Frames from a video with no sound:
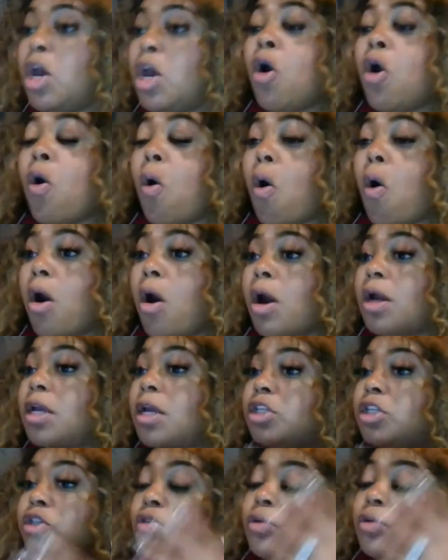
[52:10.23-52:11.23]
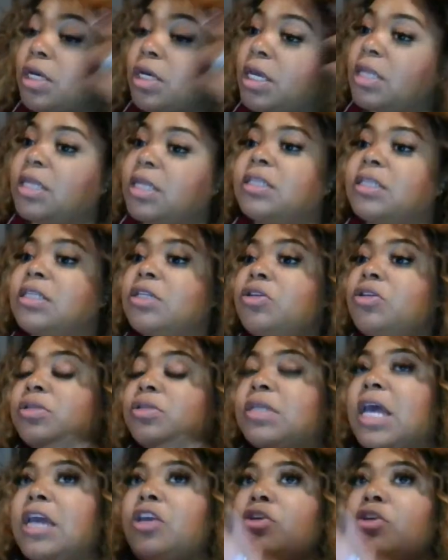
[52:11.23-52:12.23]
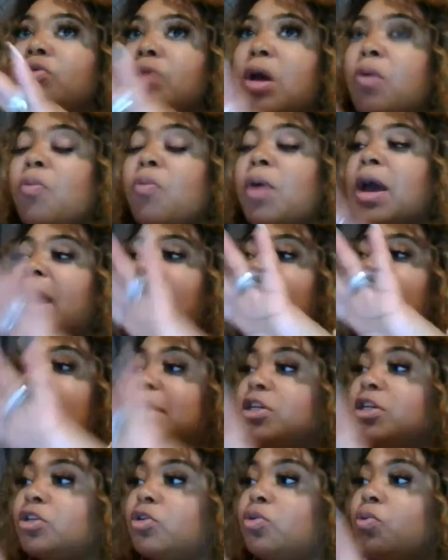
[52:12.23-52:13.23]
Or could you look at this and you say, you know what? I do